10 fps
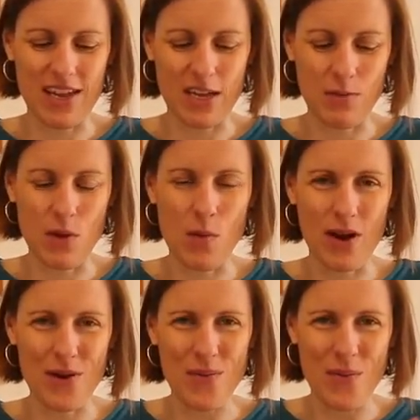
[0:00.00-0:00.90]
That could be
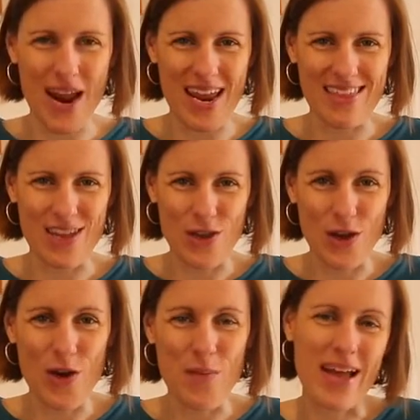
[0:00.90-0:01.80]
one way that you
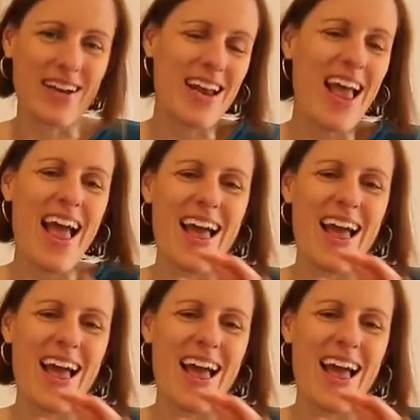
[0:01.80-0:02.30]
go about it,